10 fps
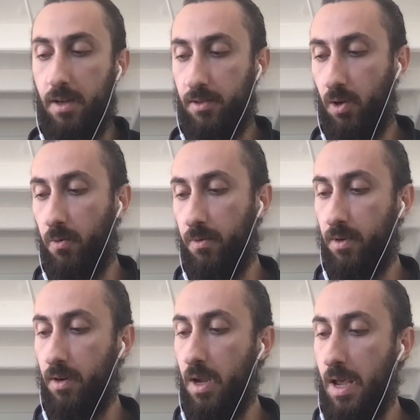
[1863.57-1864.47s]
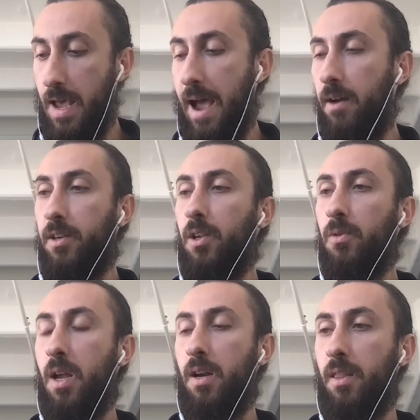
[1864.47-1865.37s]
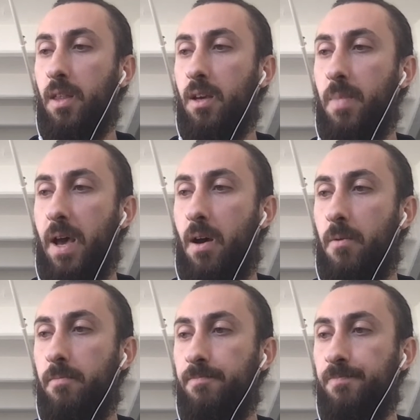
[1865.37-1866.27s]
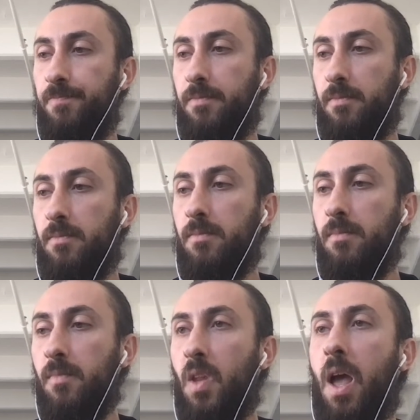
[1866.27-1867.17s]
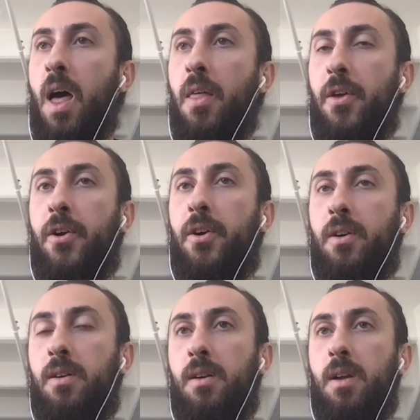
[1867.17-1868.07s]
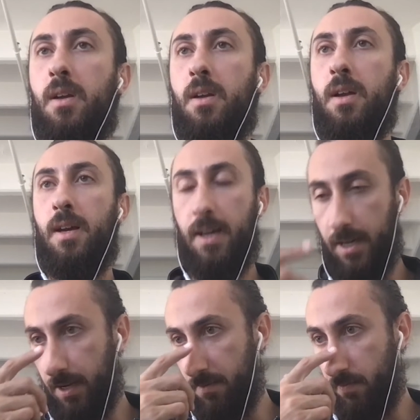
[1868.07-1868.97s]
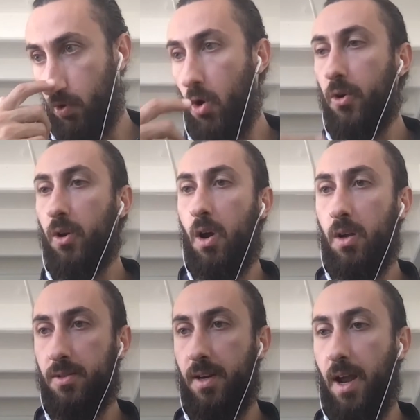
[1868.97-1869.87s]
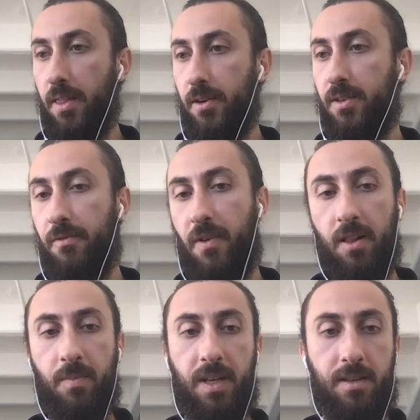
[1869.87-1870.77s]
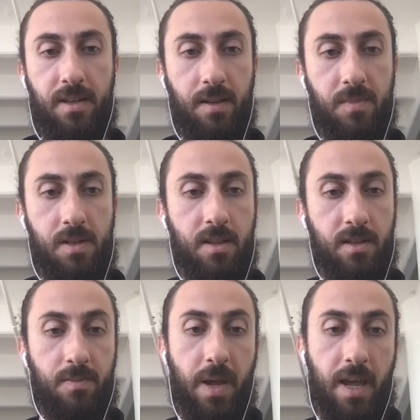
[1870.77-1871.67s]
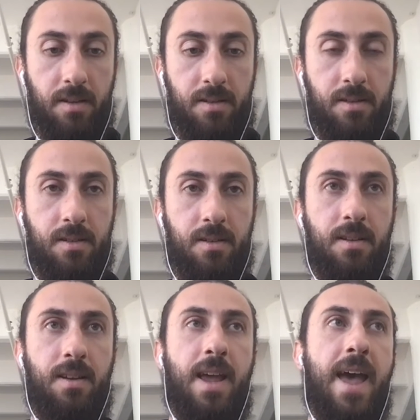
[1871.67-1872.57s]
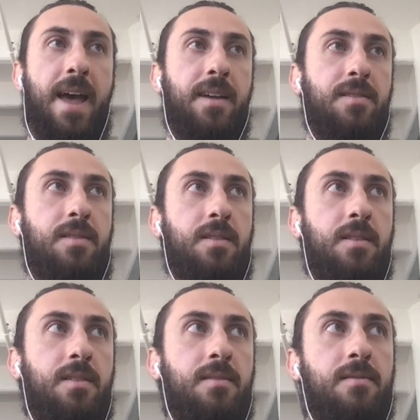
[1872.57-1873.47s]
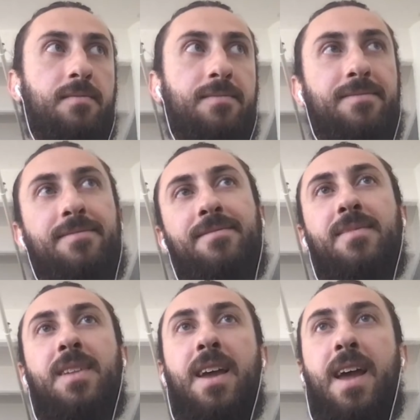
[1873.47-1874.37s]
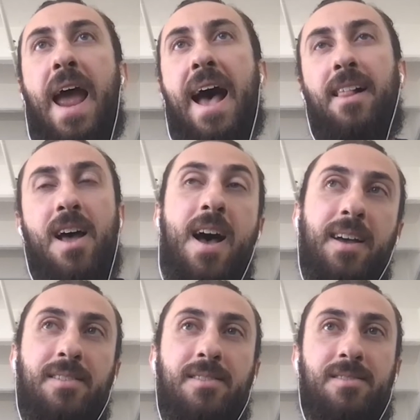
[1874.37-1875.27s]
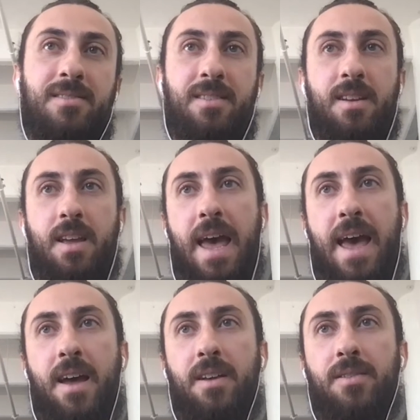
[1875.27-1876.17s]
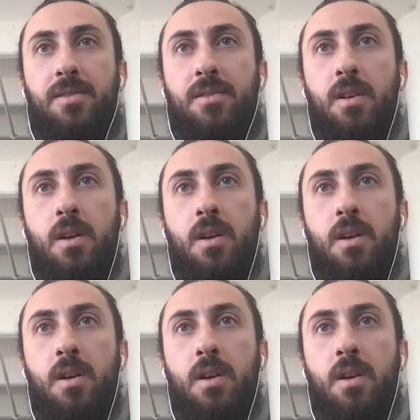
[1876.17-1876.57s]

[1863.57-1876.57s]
So, how do you kind of think about other protocols and other development teams in the space as allies, as